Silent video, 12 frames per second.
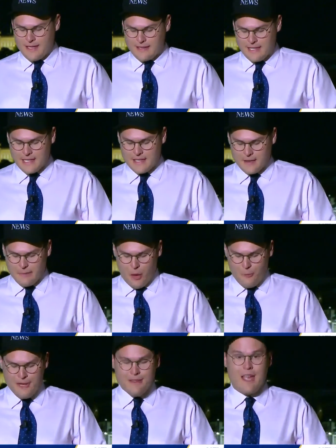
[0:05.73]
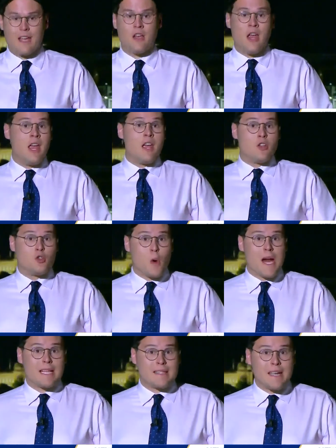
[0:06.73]
He says this is a moment that
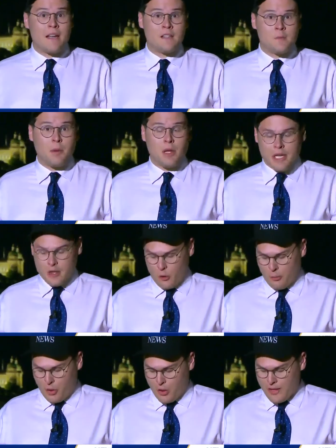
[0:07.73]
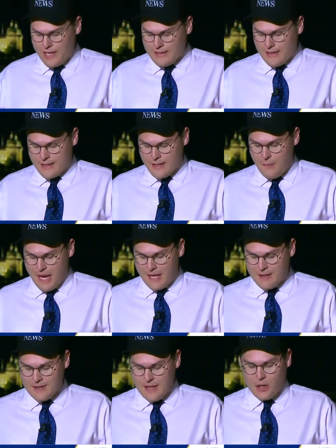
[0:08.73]
transcends political parties and
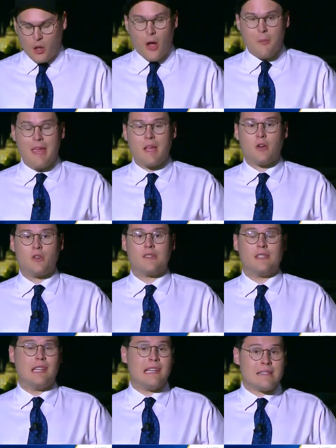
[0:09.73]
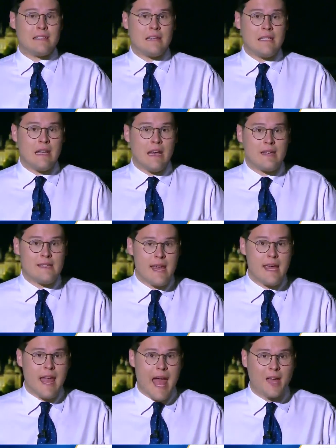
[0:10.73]
demands that lawmakers listen and
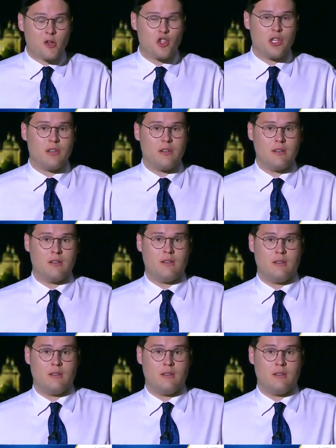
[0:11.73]
take action.